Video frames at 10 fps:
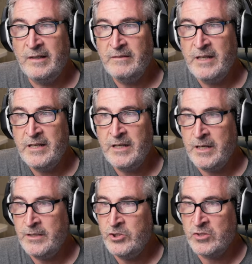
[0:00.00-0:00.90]

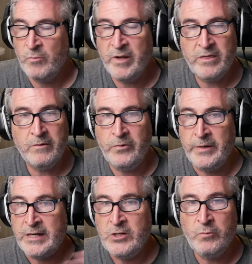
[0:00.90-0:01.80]
He just went through. He
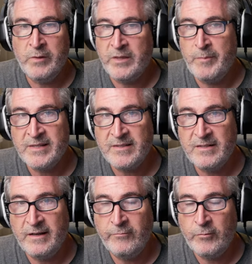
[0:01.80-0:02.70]
knew what the best
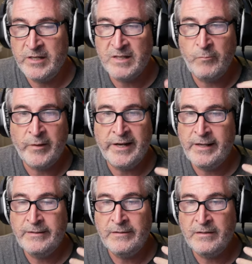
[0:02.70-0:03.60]
stuff was. He went
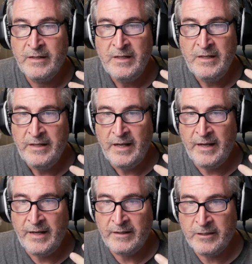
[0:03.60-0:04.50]
ahead and
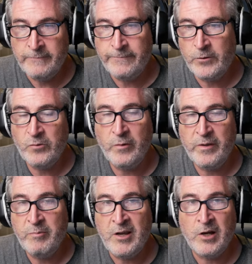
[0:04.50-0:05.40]
conferred with
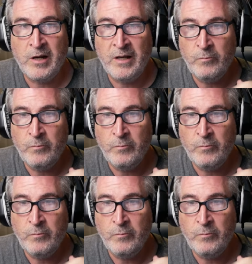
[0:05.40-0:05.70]
me on it.